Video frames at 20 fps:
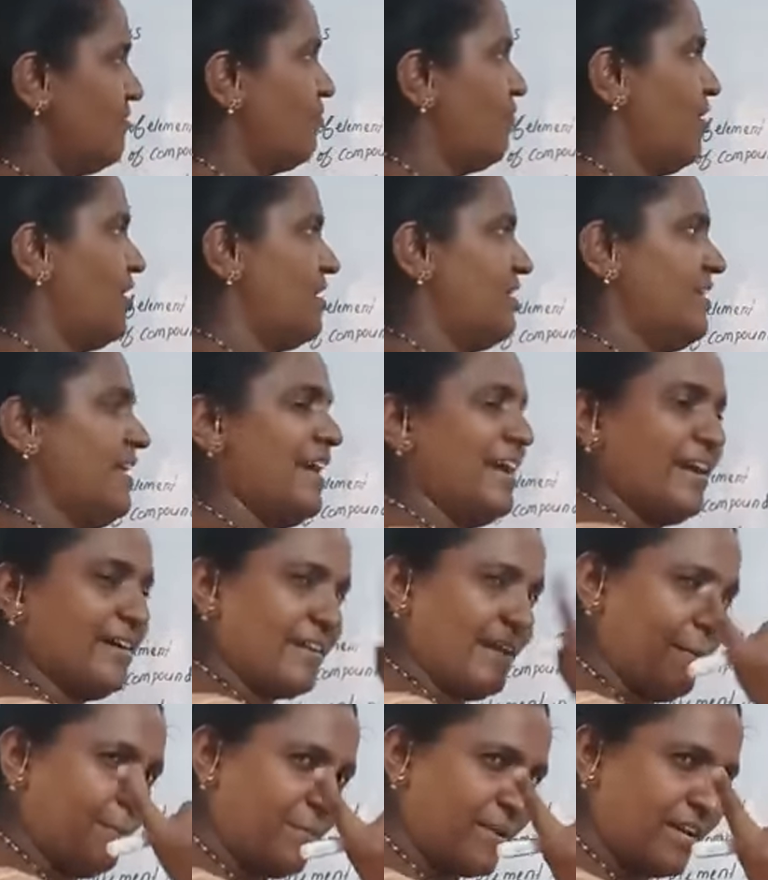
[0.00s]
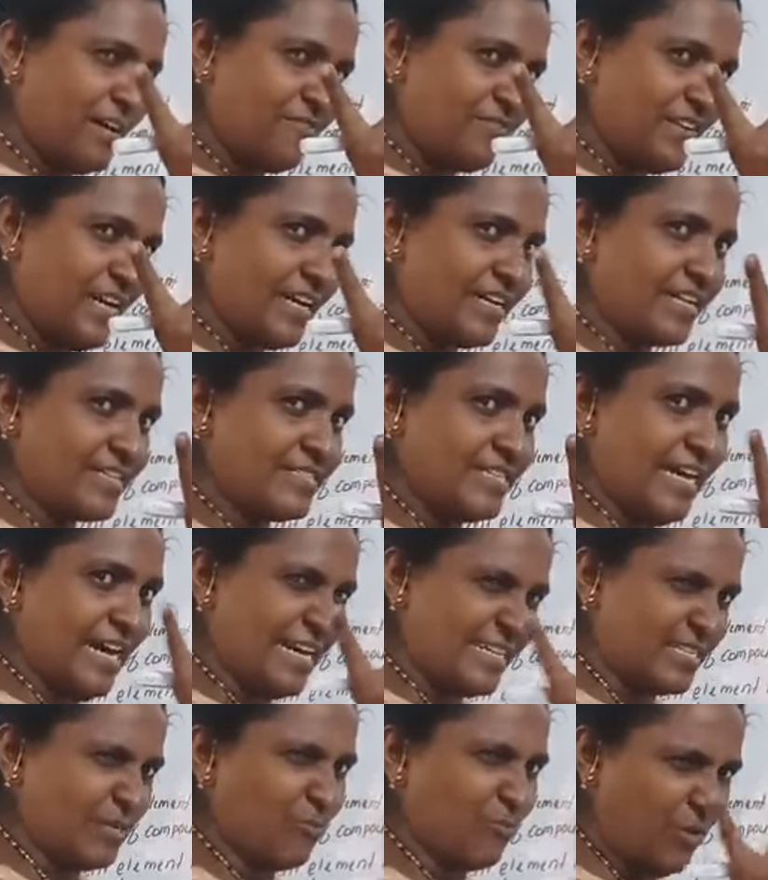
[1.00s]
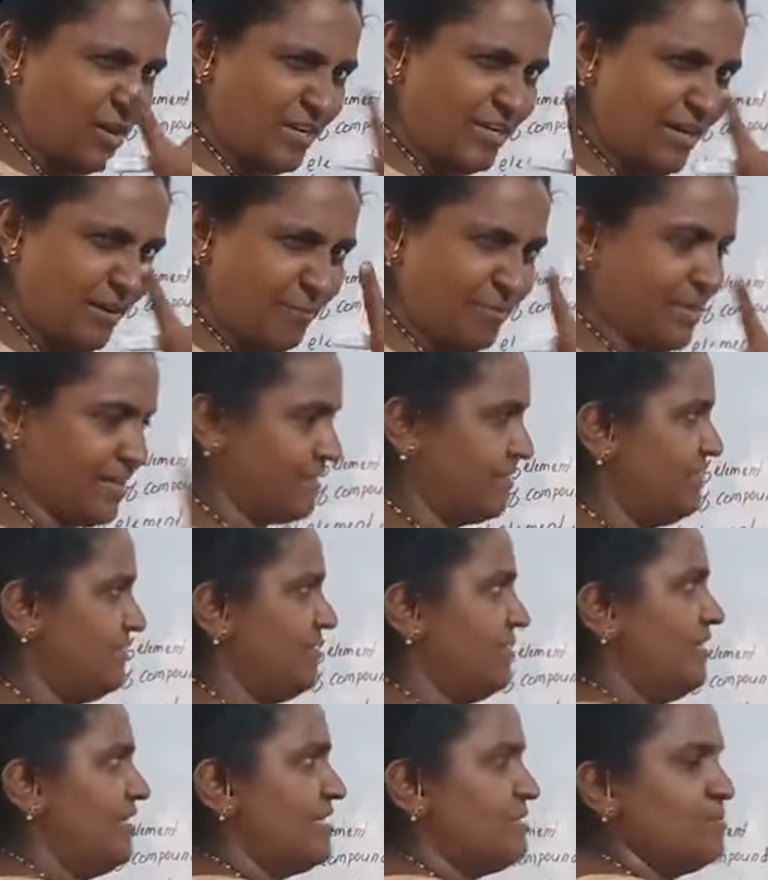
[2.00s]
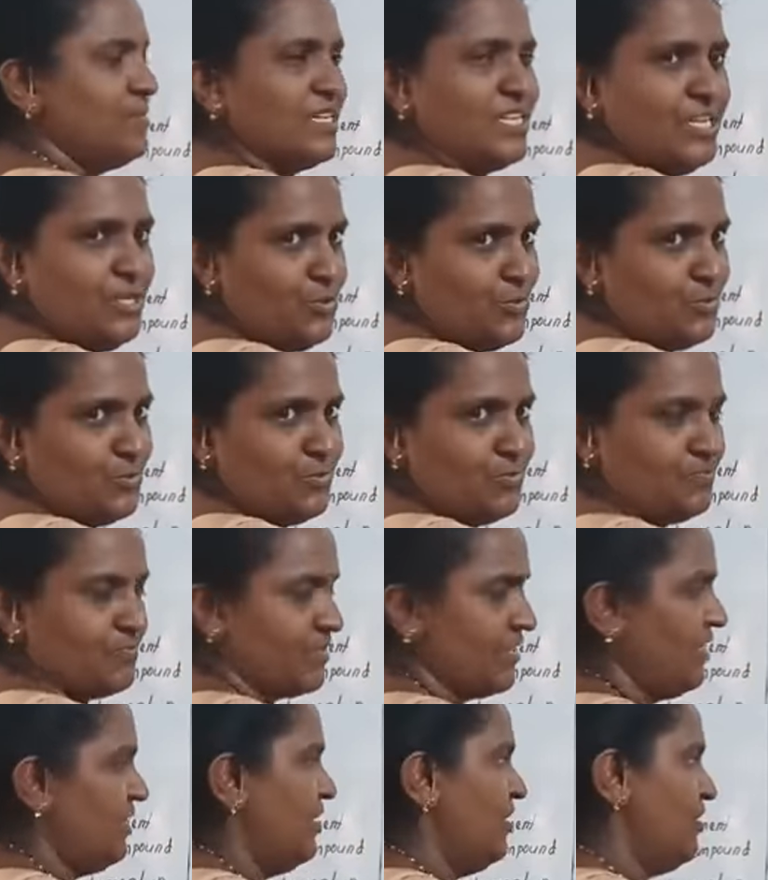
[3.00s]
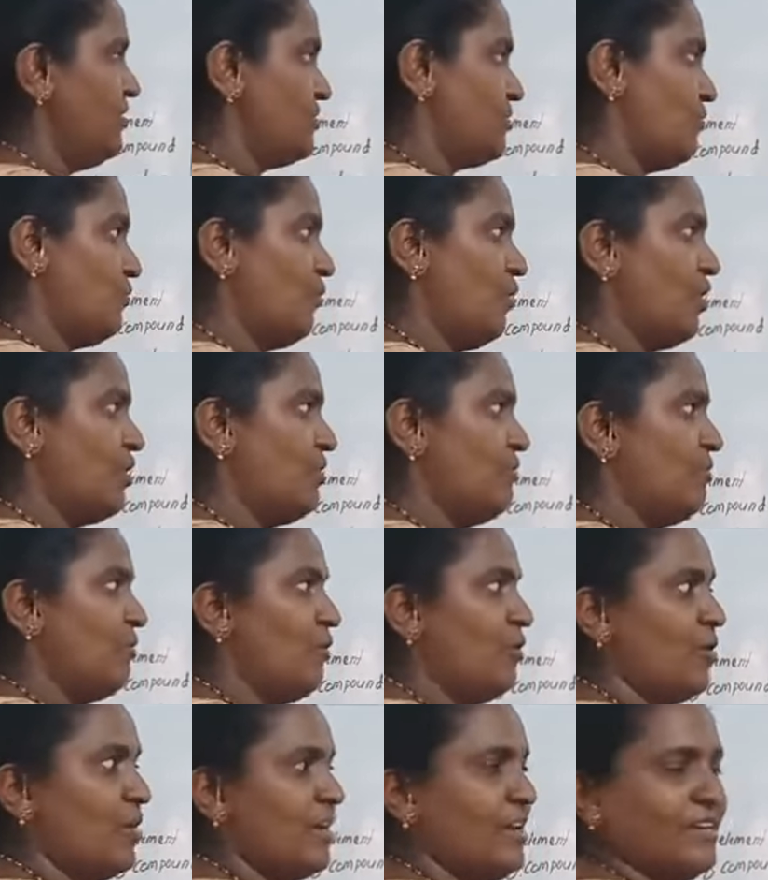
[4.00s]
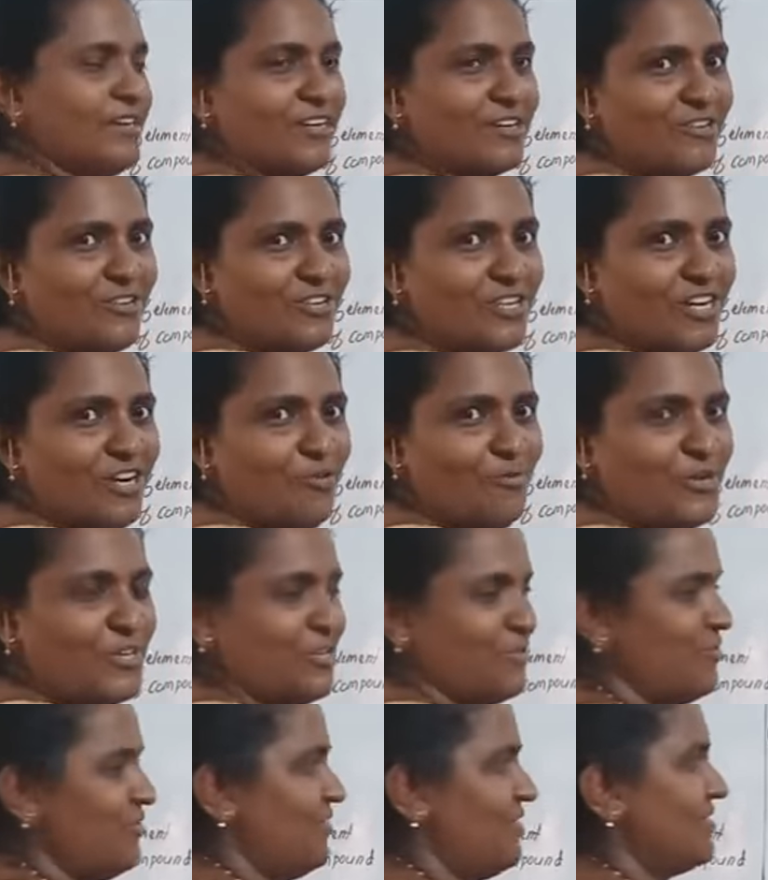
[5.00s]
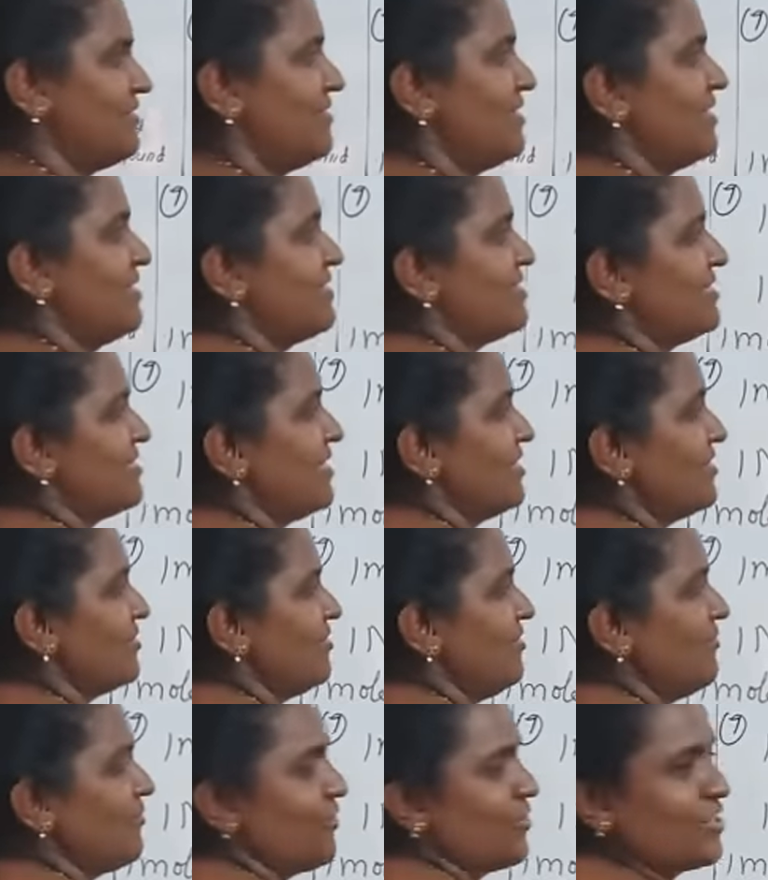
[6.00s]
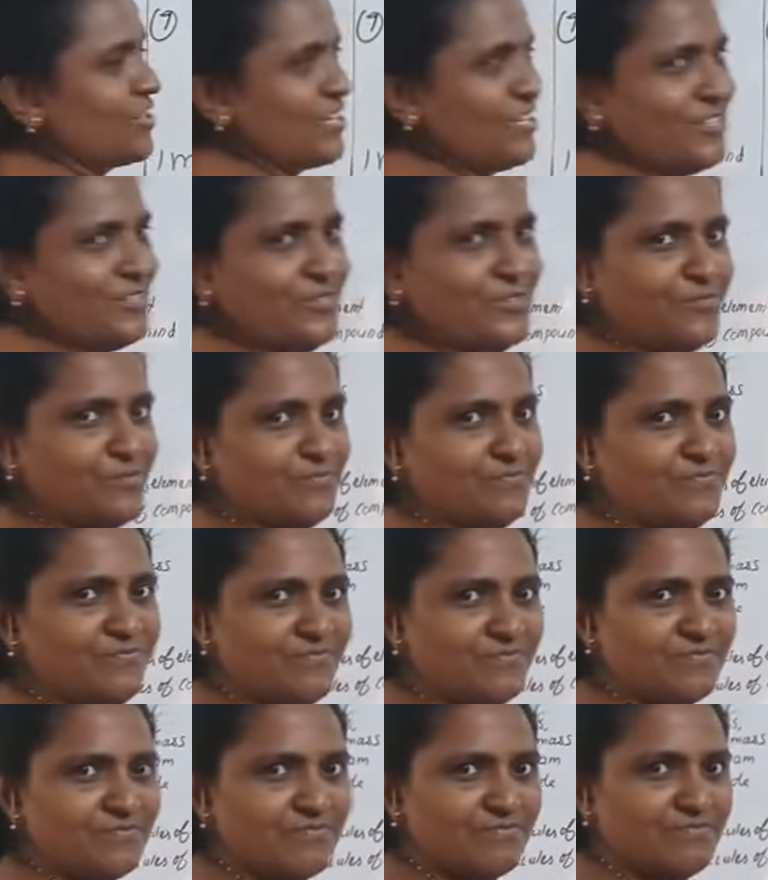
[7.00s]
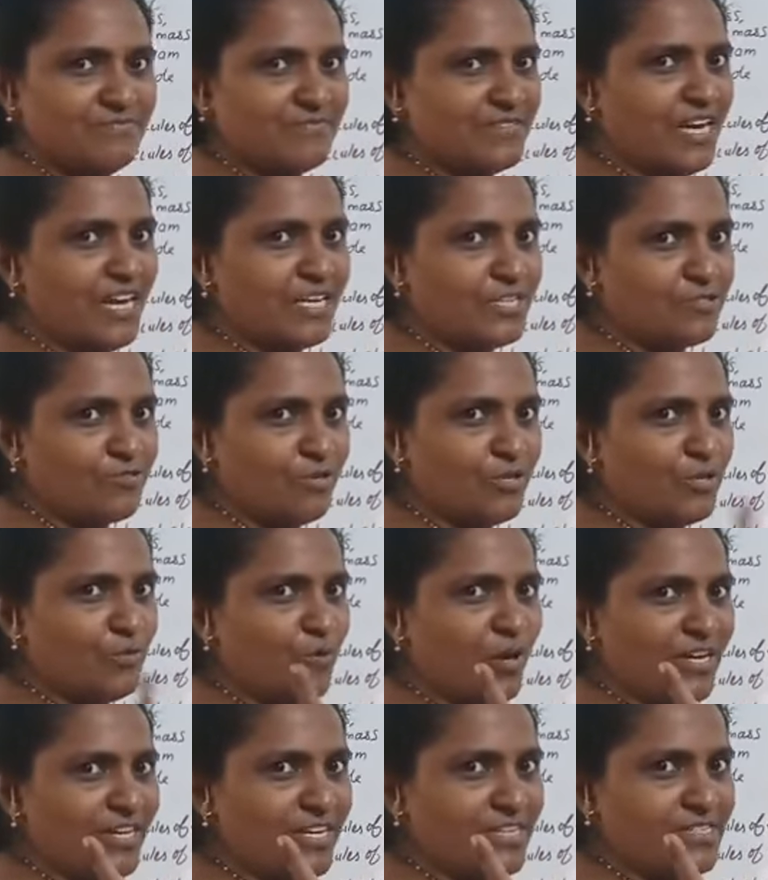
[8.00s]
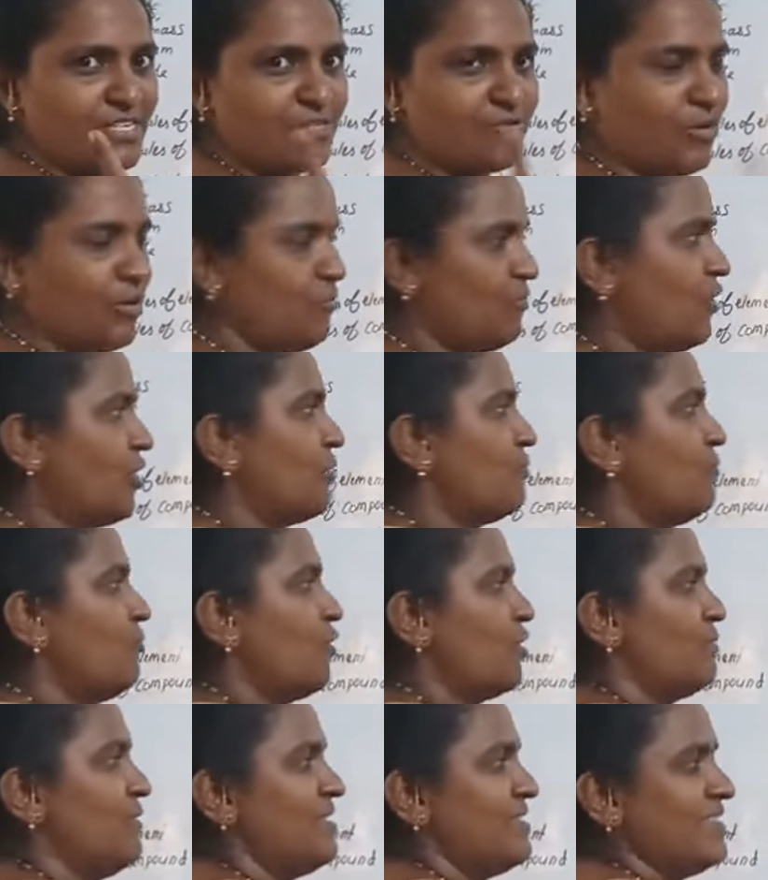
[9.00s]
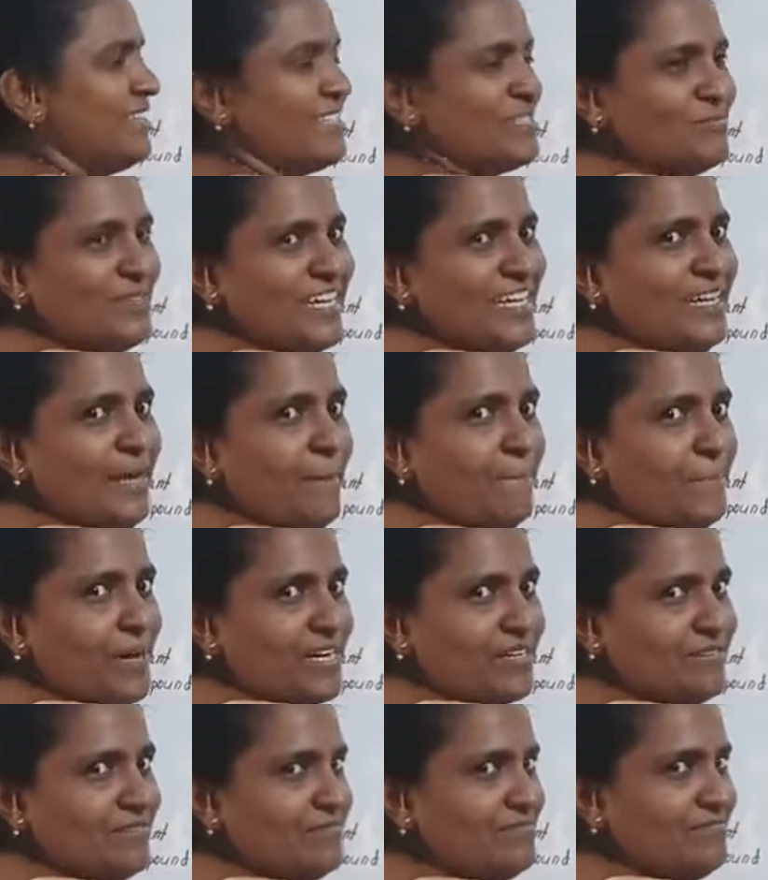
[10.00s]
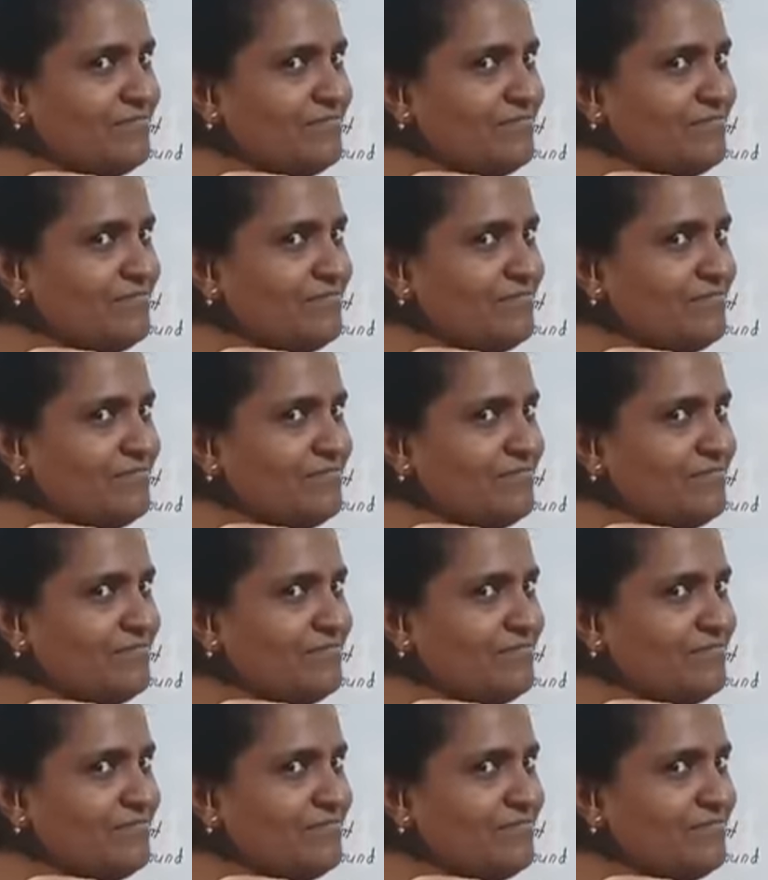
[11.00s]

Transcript: One number of nitrogen atom, one number, this many U. So 1 mole equal to how many U? This into 14 U. I told you 1 dozen told 1 mole means this many number.